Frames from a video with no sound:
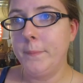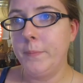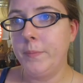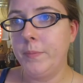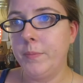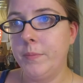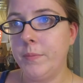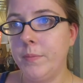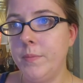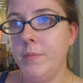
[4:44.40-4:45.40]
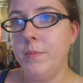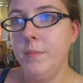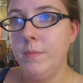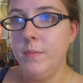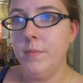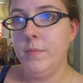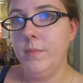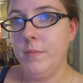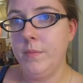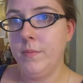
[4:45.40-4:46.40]

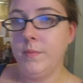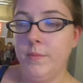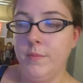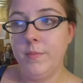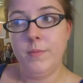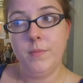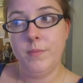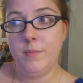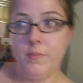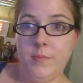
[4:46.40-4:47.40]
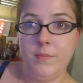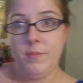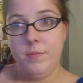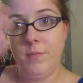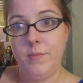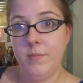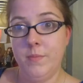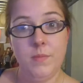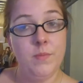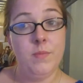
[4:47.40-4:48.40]

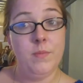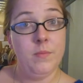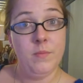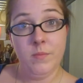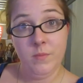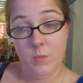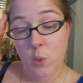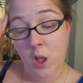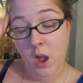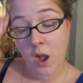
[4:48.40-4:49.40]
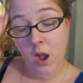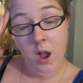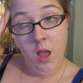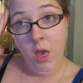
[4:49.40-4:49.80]
[no speech]